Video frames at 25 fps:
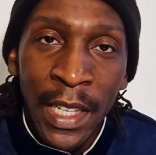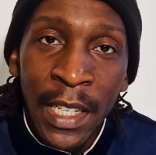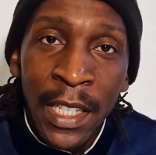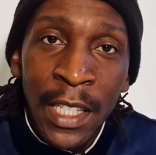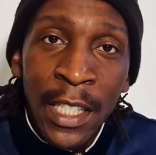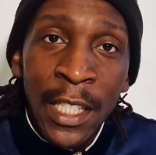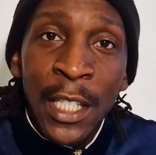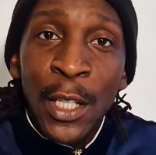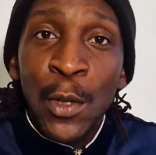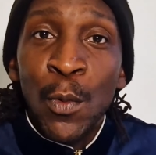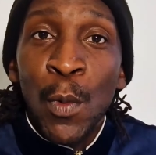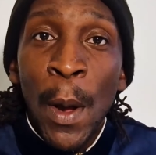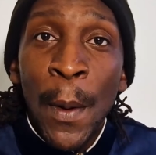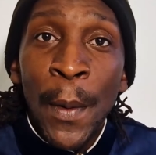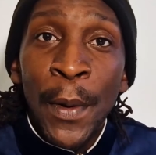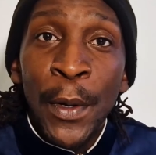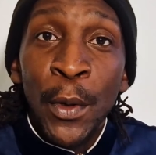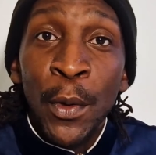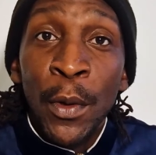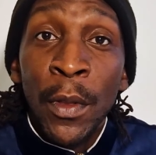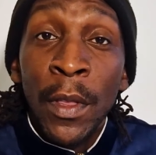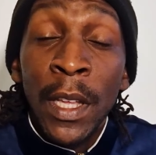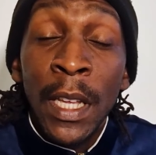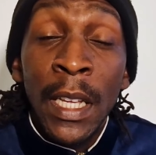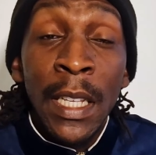that's why we do
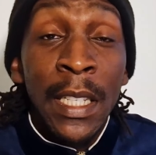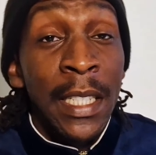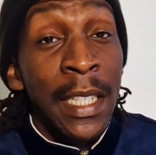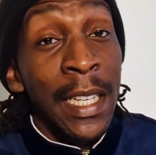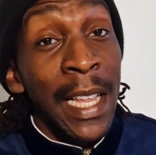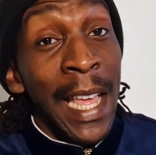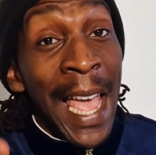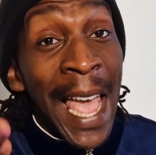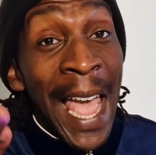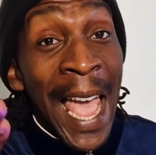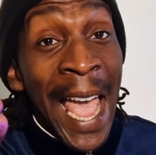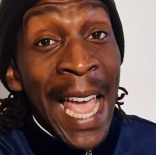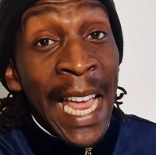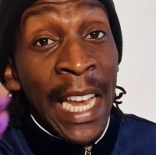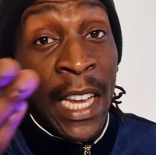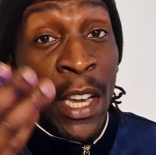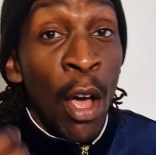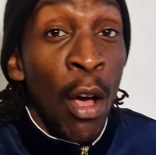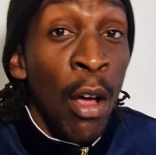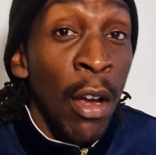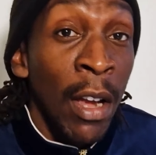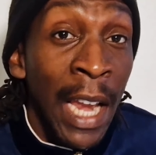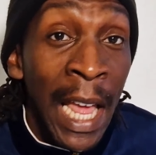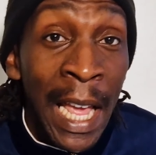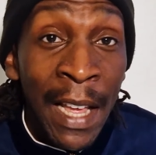these and
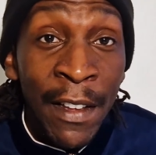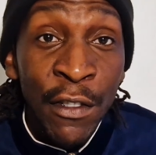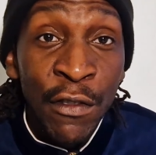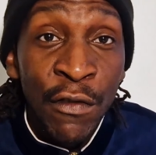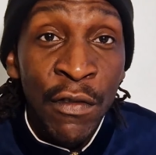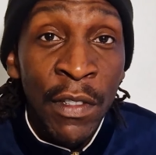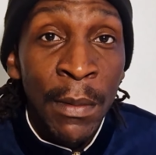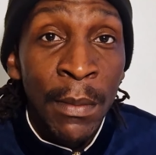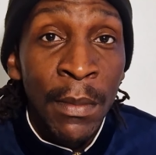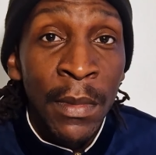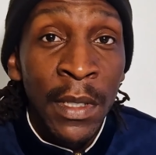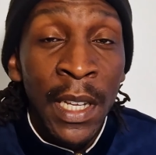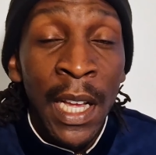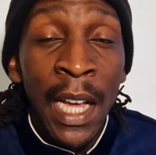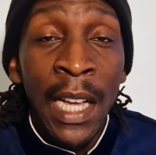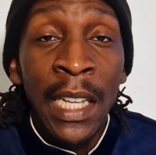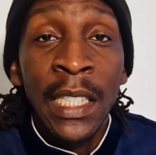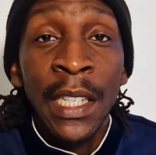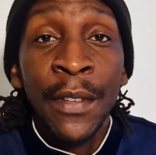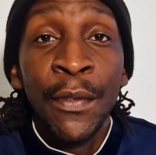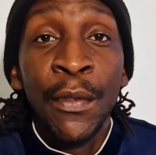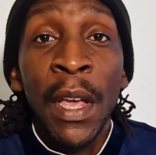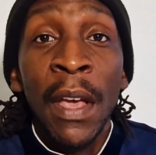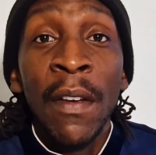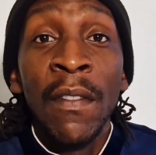our live streams. Guys,
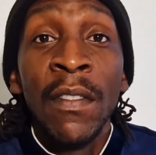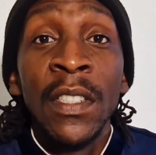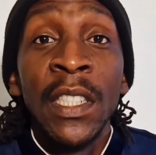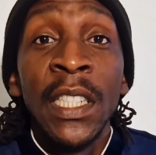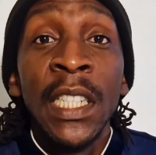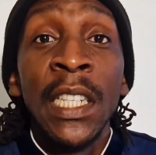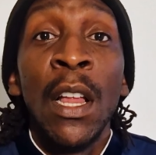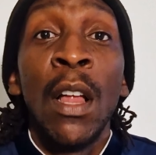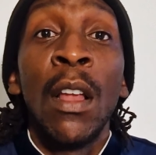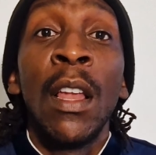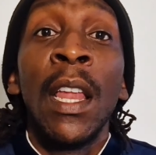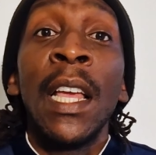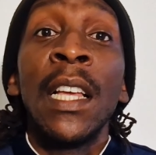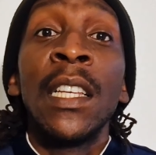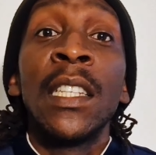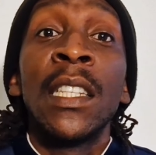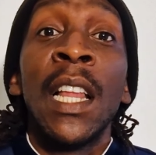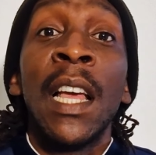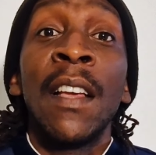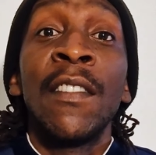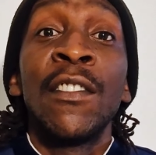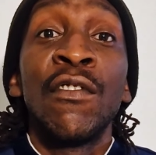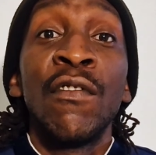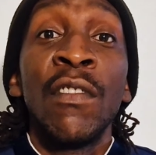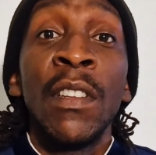if you haven't seen our latest
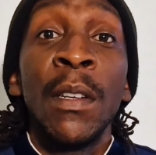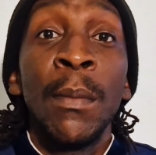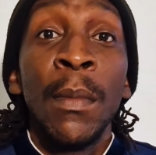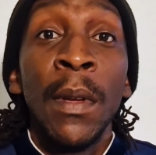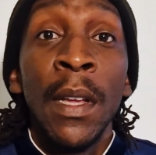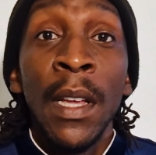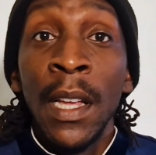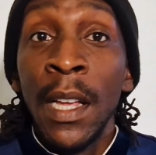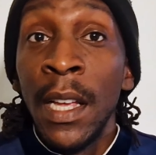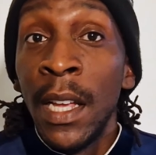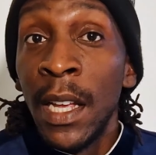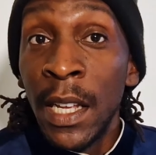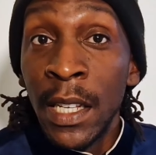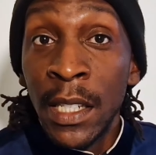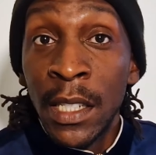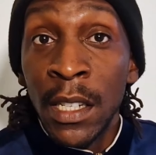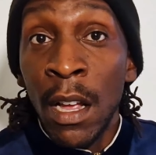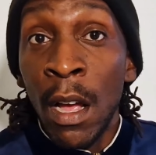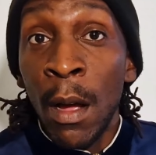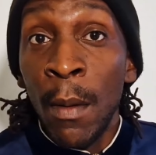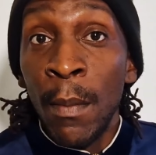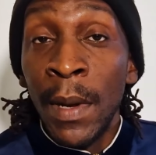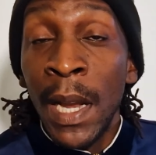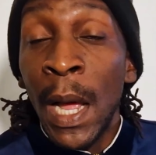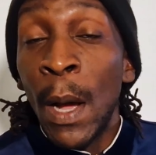live stream, it's
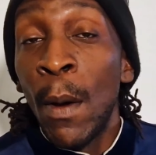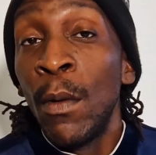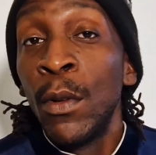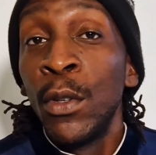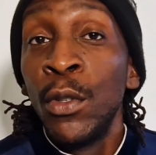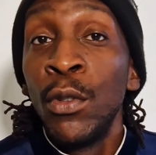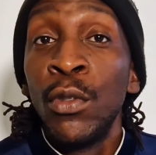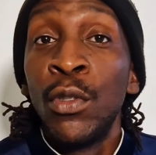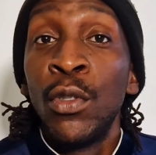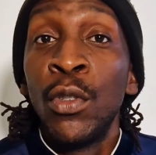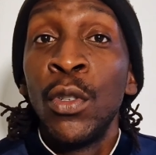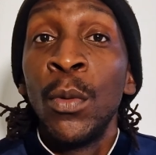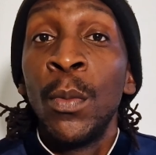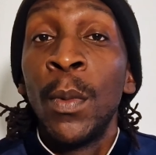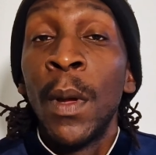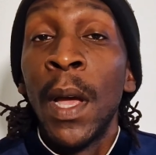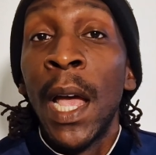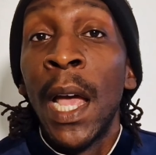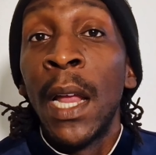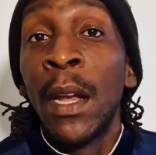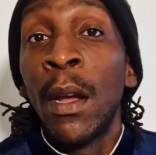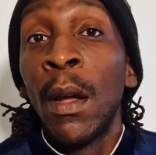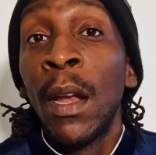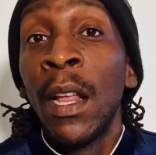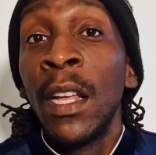up now on YouTube,
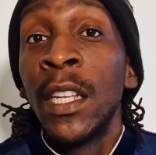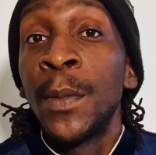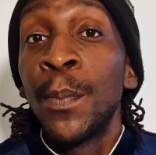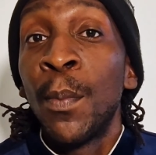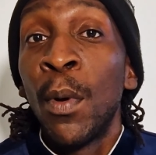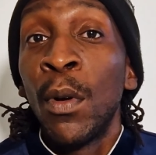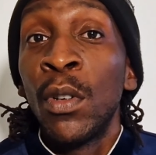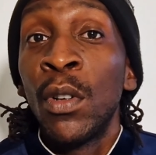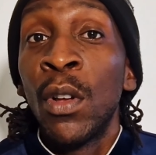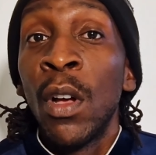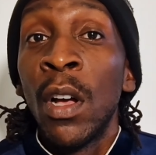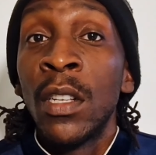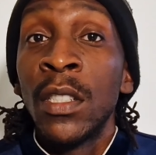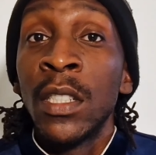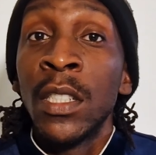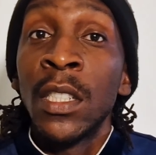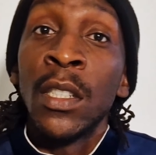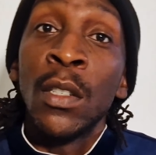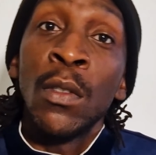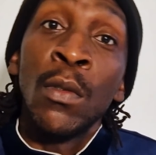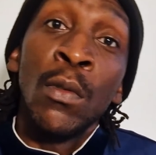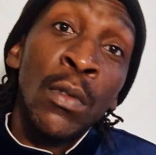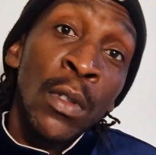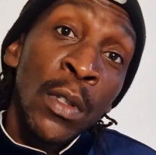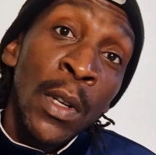and our latest podcast is
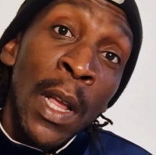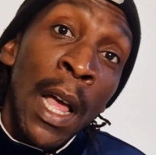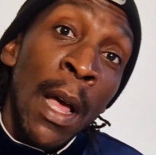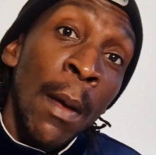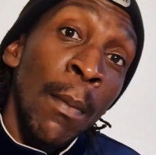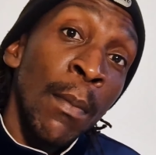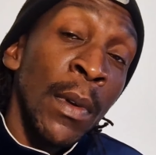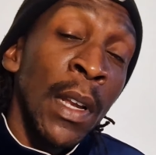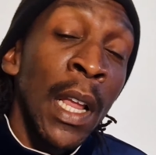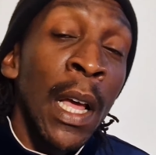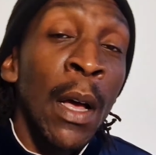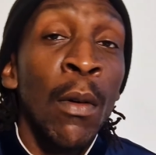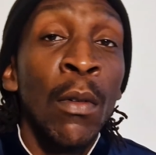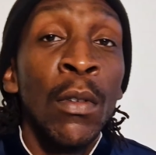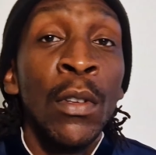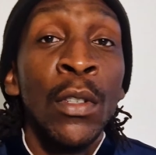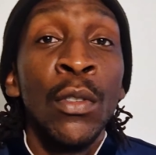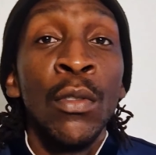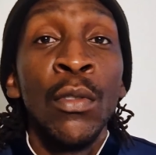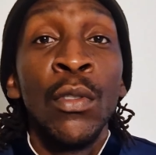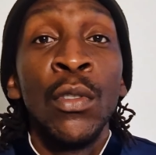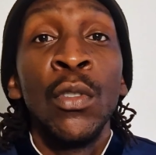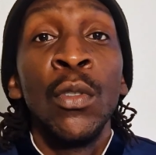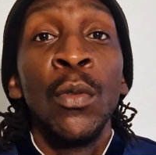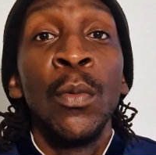also up now on
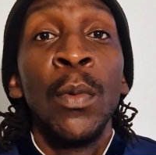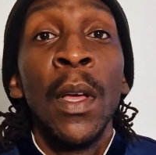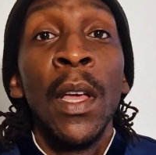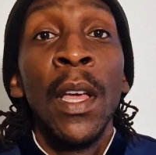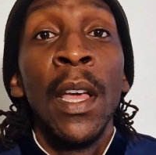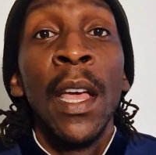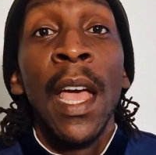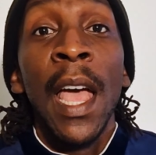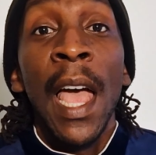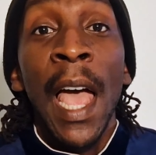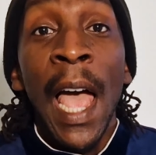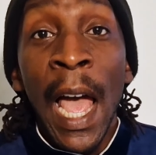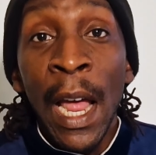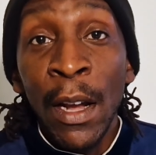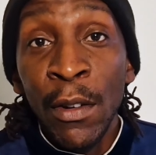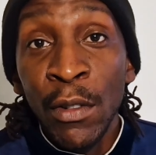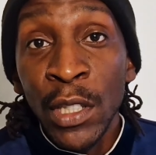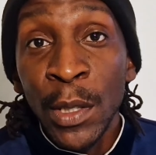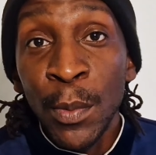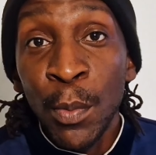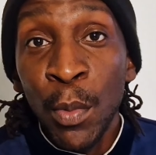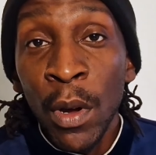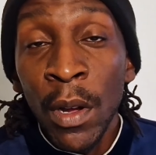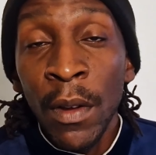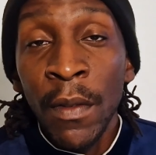YouTube and on
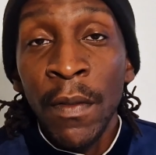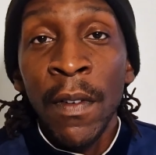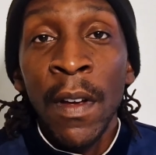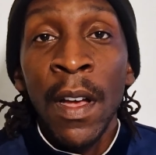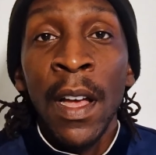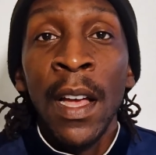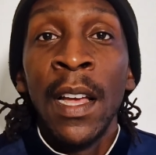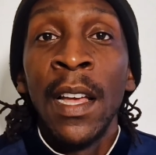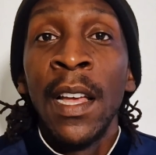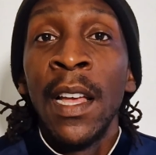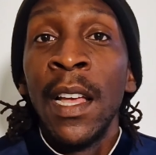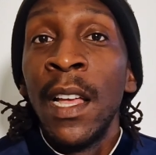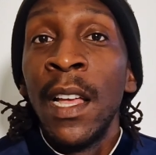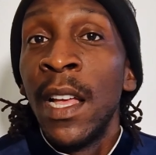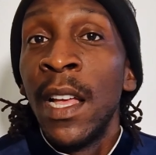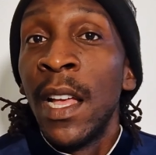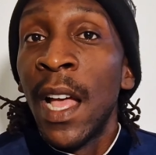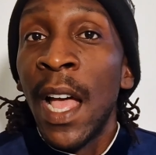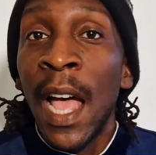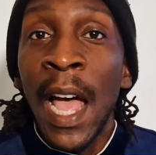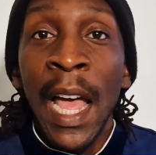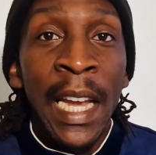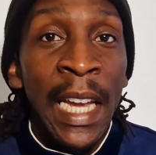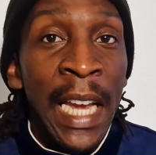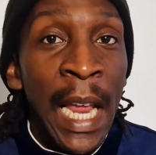Spotify
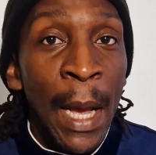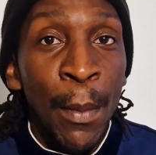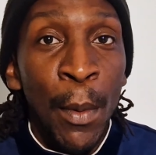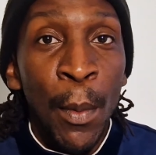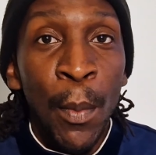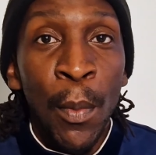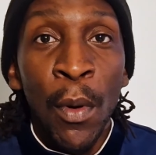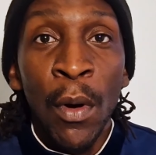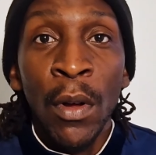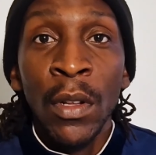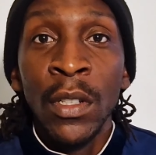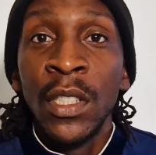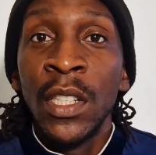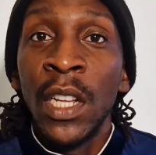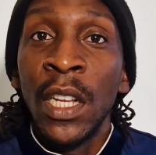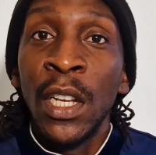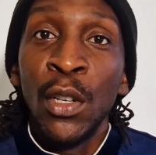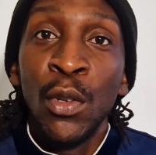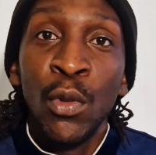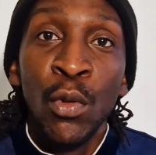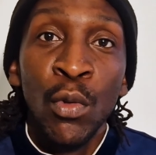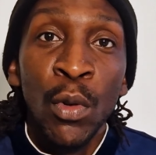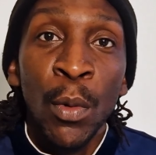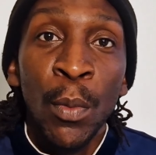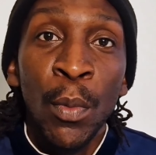and Apple Pods and
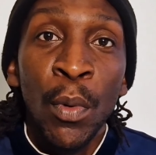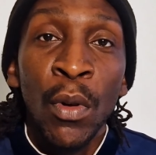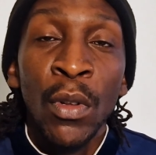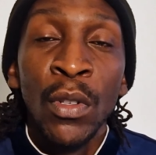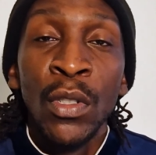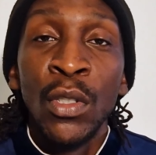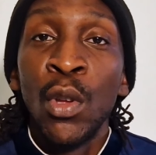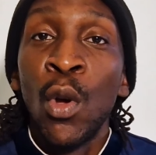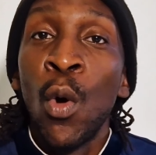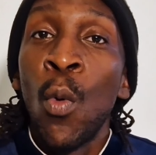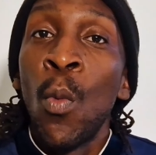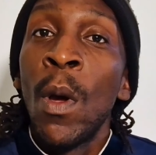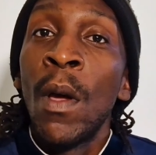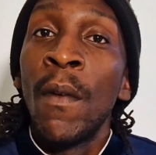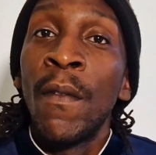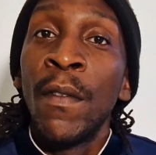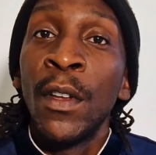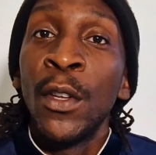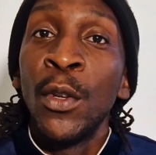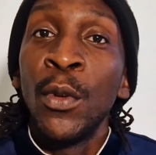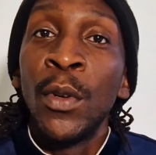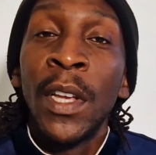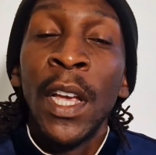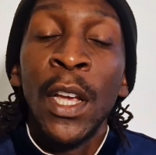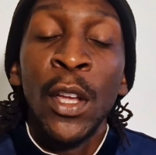Google Pods or wherever
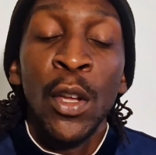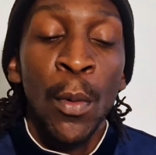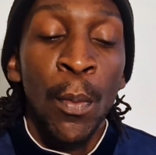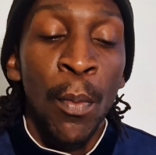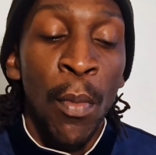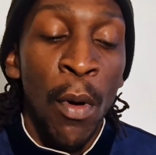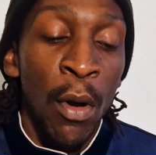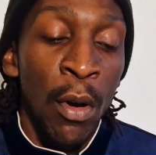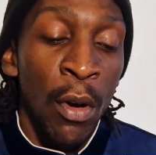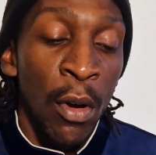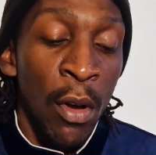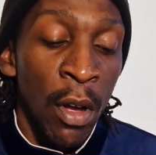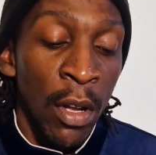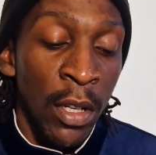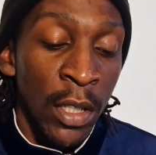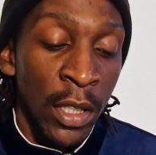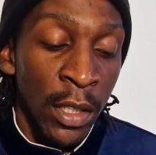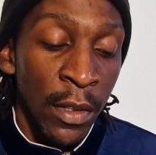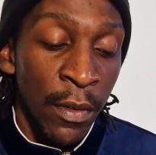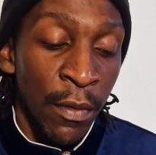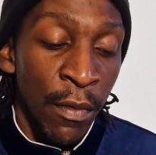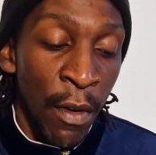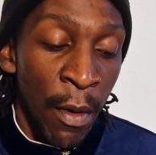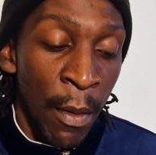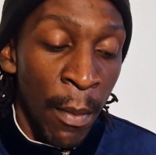you get your podcasts
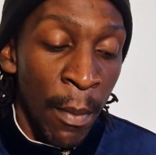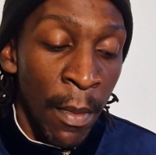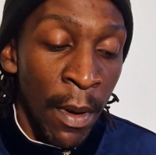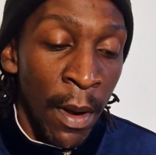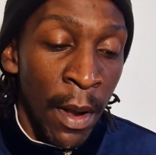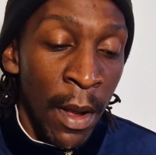from.